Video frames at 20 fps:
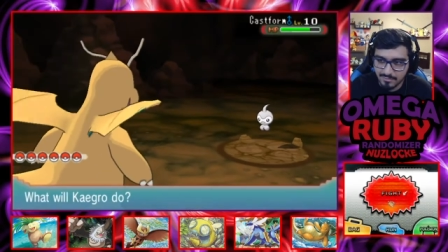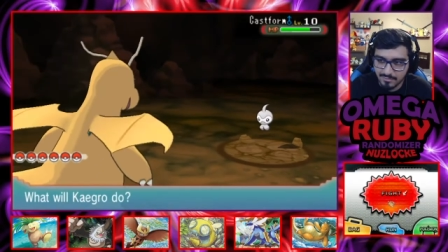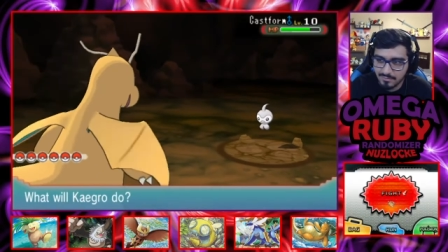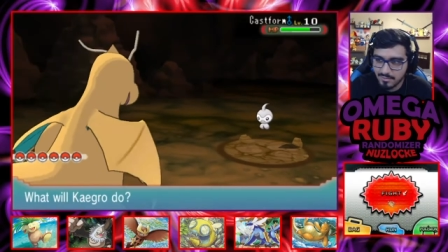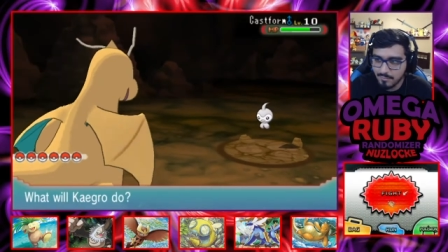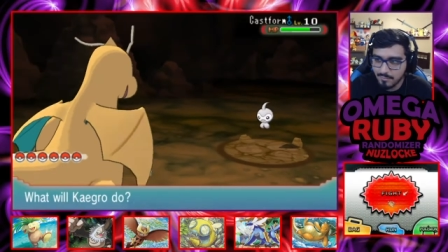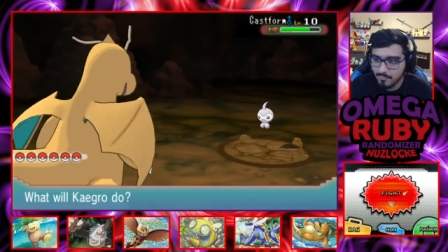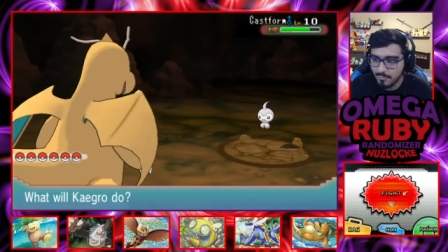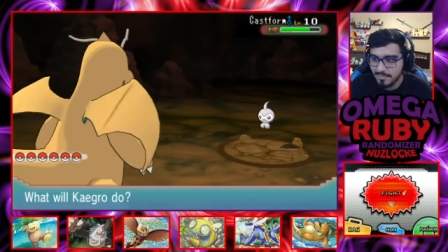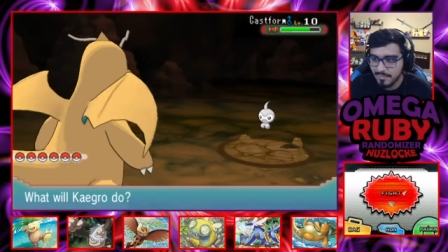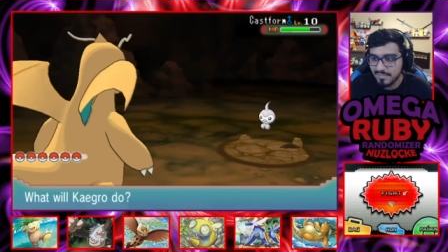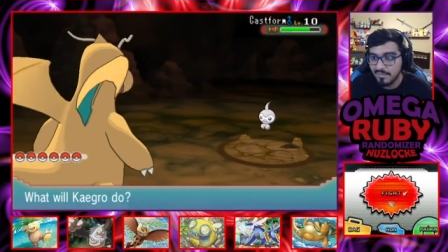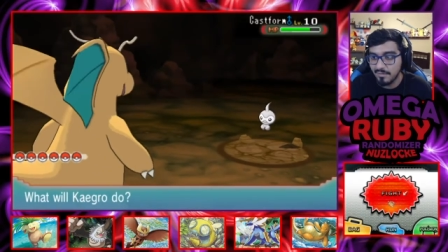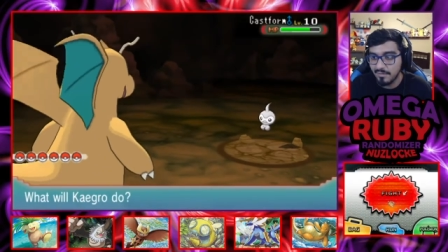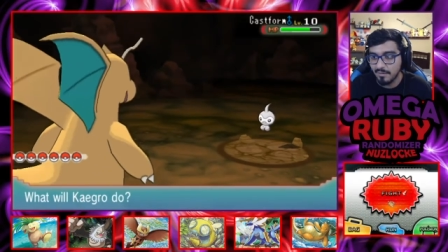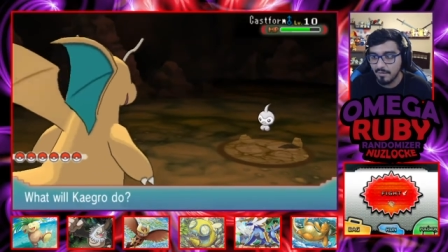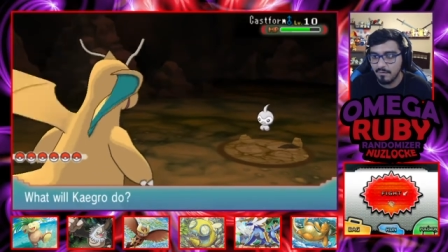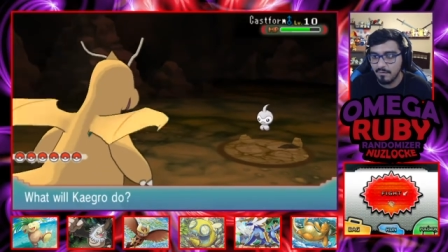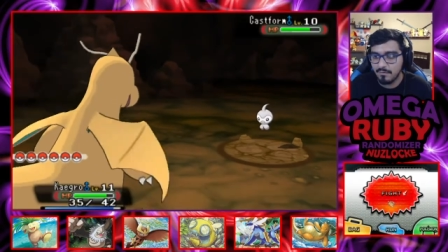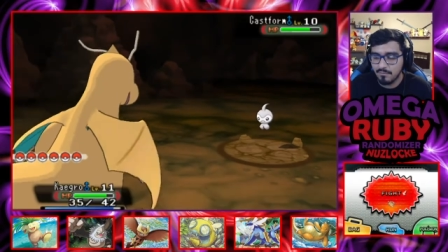it will be
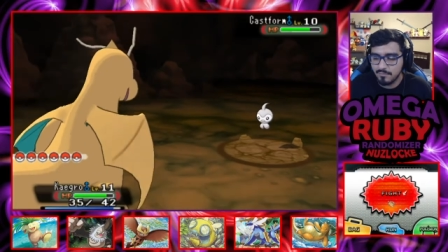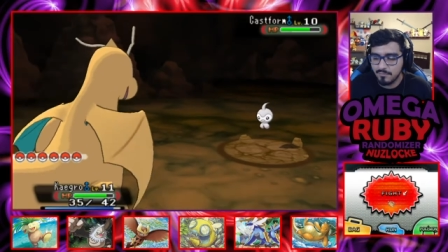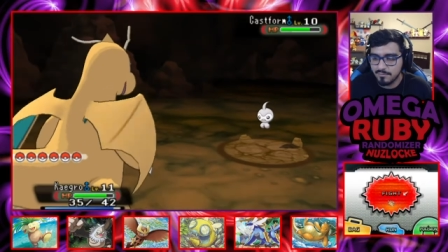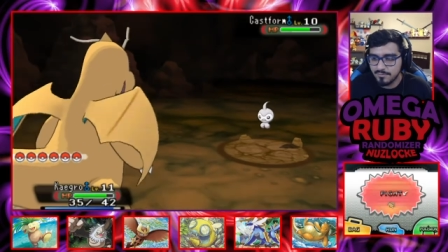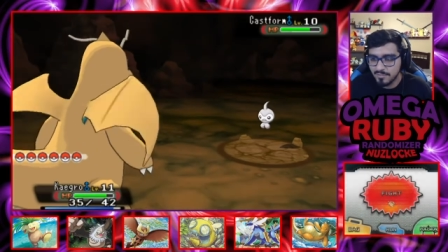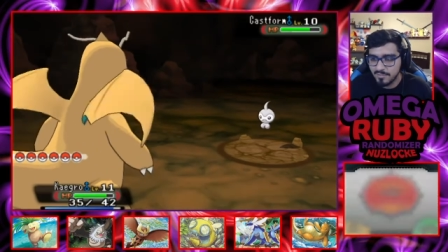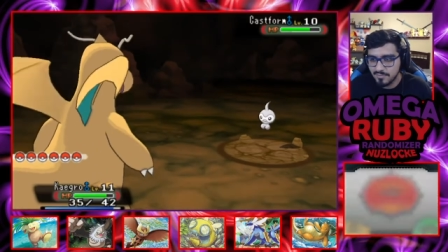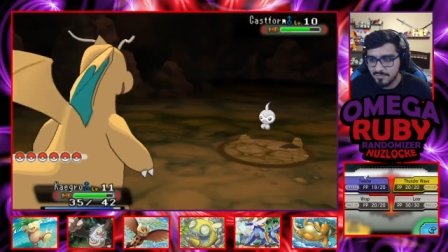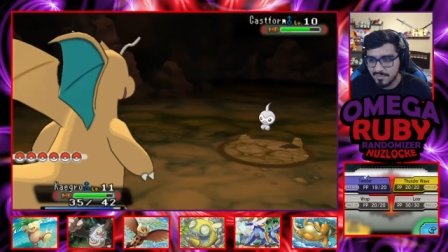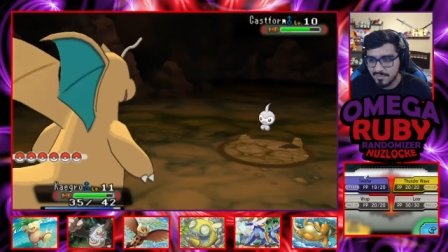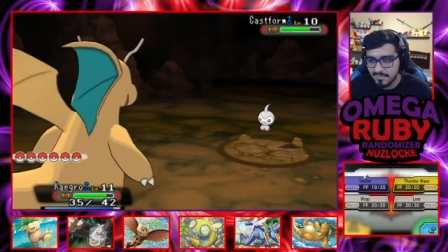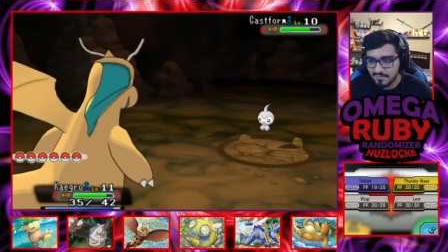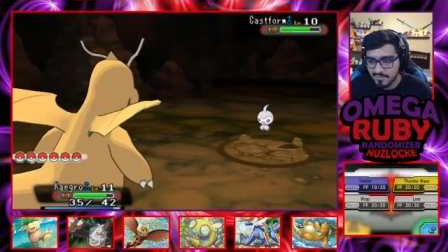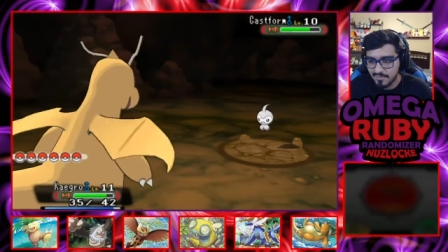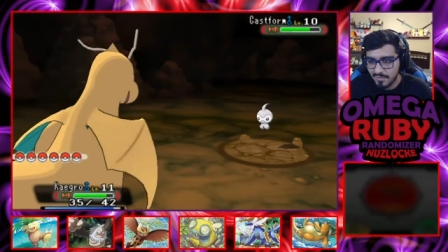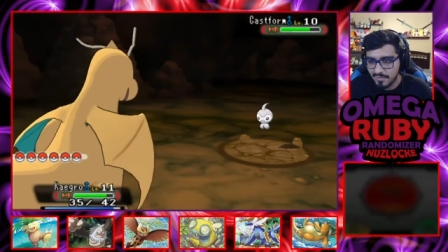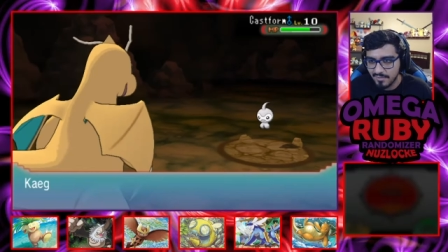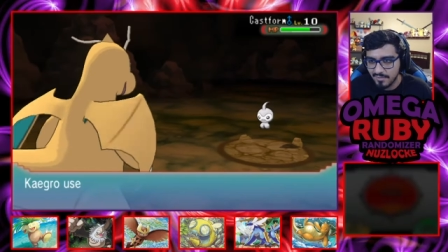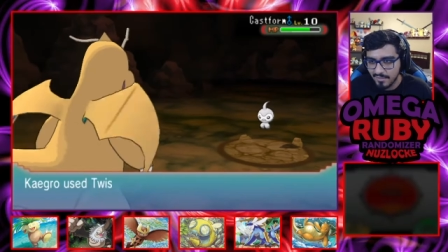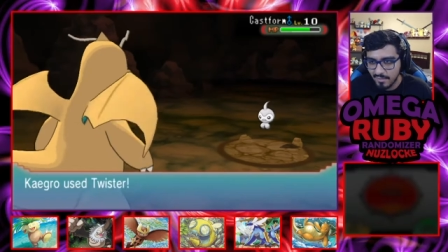done. Just because,
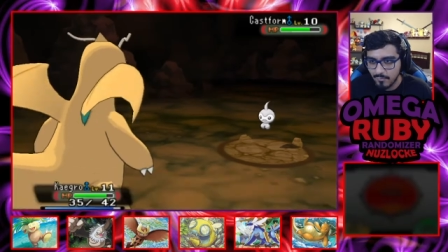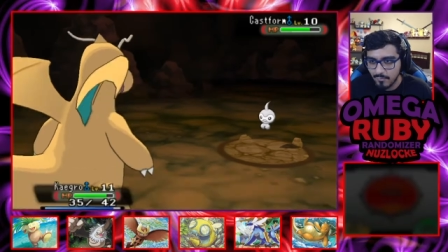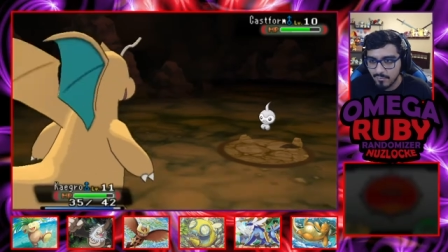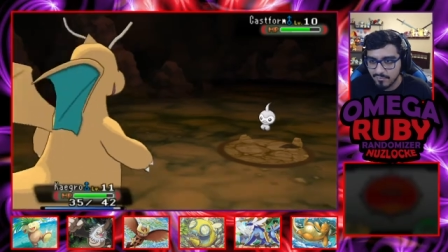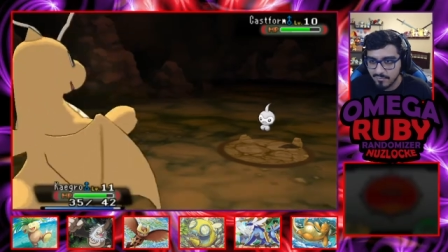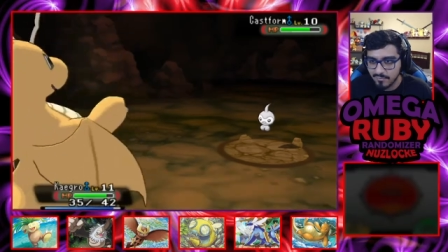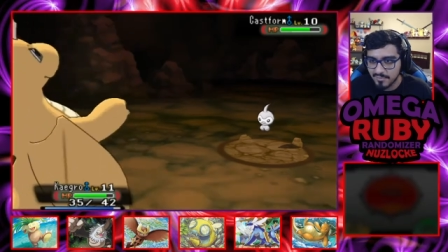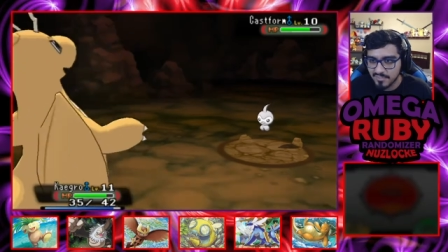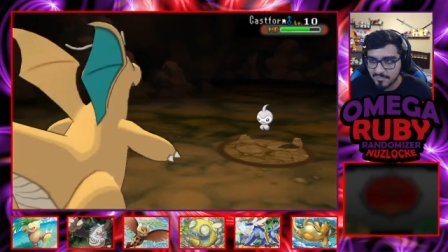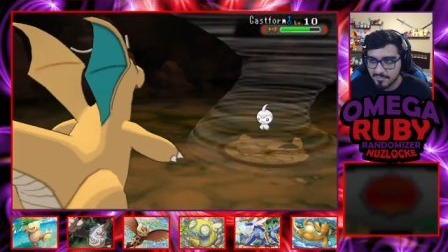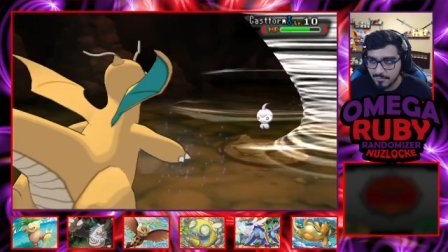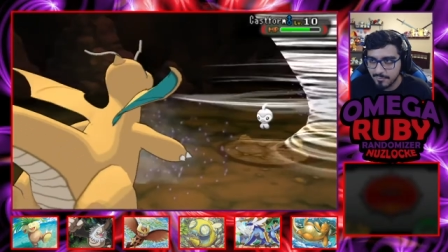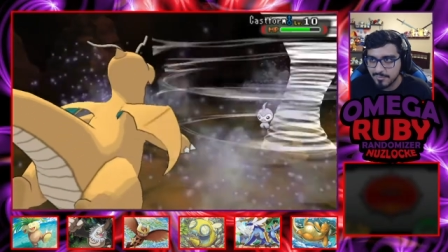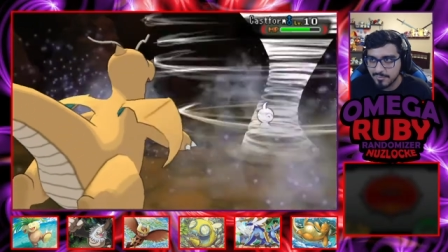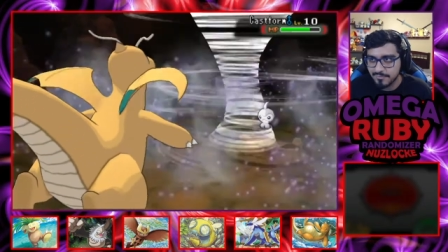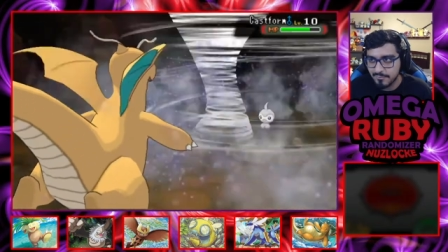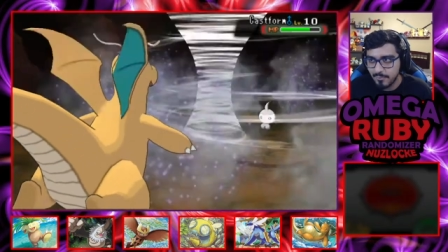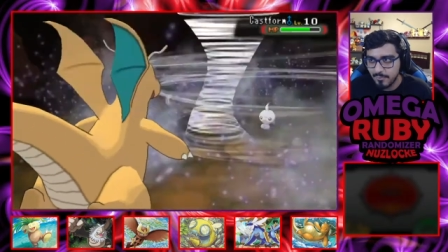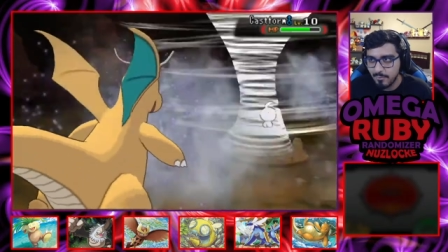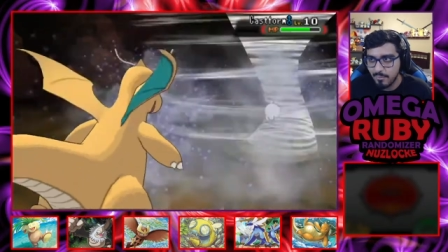again, I want some
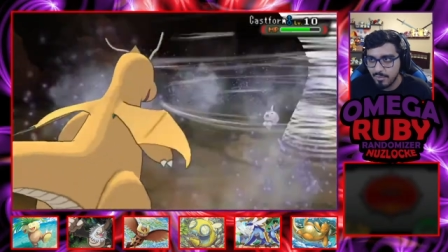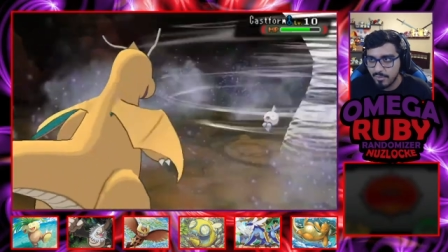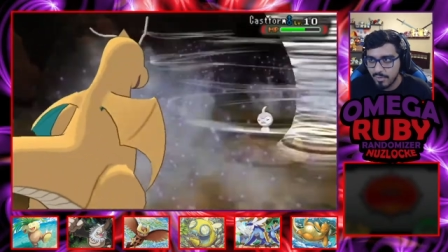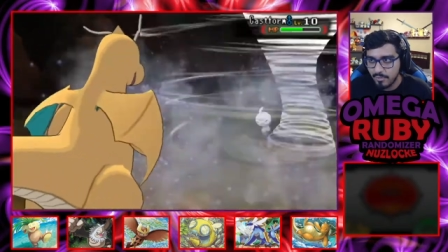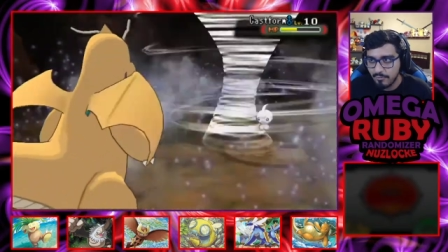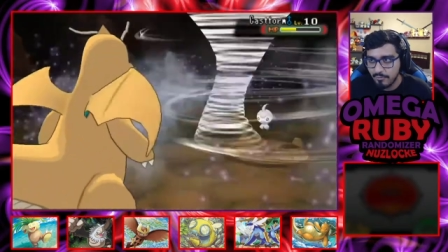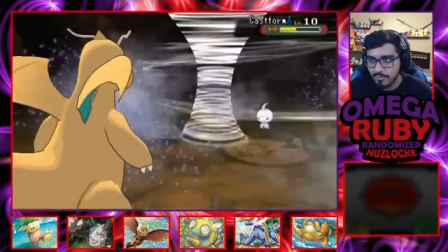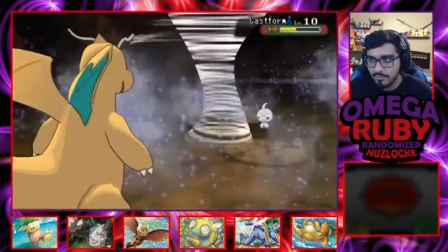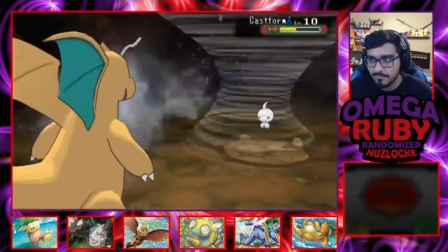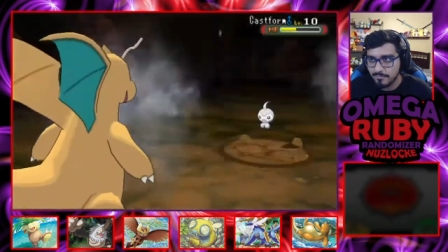experience for my boy Kaguro.